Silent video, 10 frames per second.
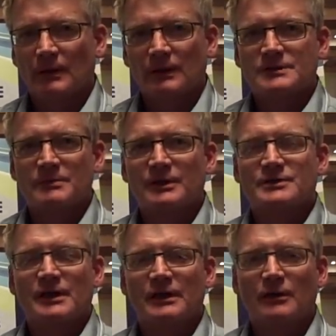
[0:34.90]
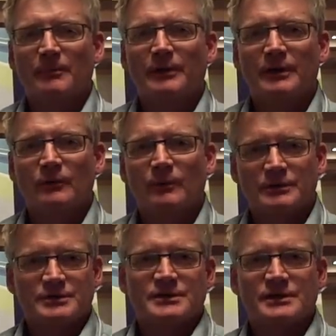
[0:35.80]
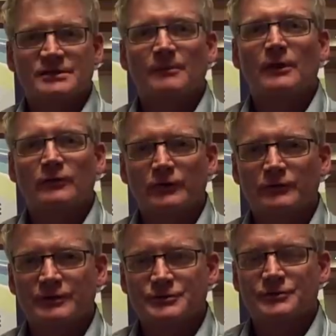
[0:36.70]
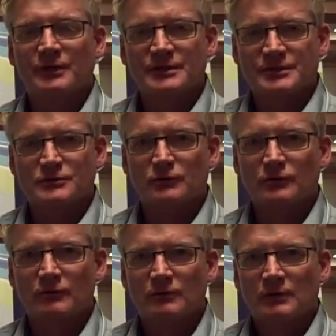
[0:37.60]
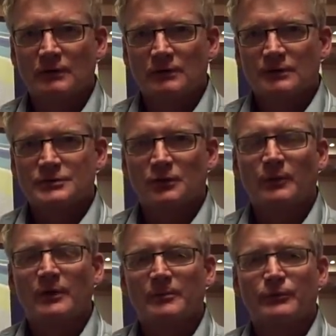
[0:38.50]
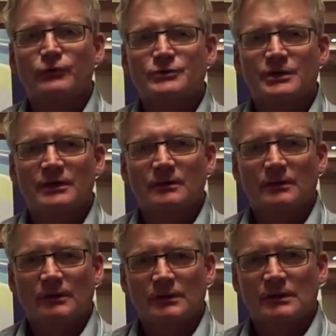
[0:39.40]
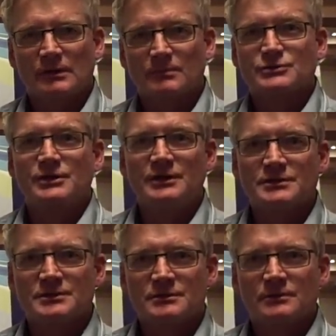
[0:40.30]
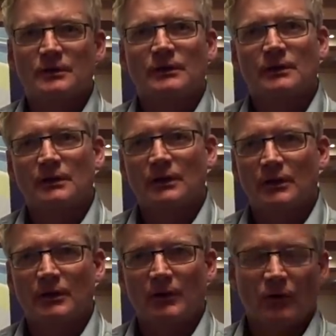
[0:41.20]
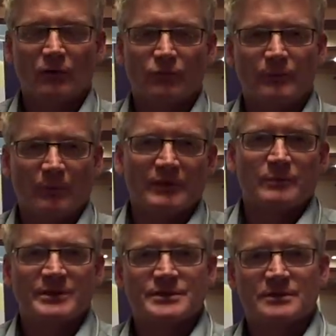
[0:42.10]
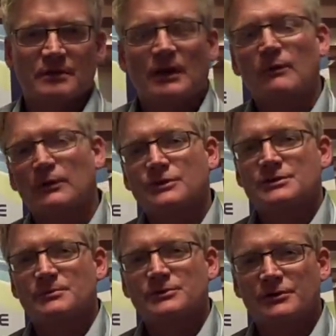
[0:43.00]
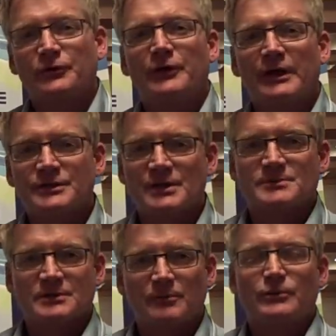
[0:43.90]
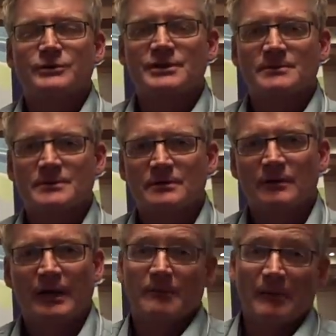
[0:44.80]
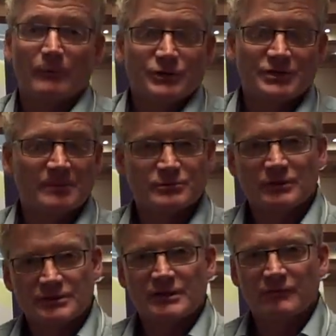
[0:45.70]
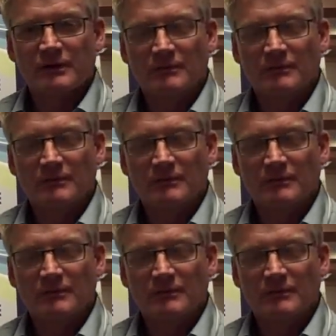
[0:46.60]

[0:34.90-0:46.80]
ASML is a company which is in the semiconductor industry, as it's called. So we are producing uh, the machines uh, of, with which our customers are creating chips, computer chips, and memory chips, etc.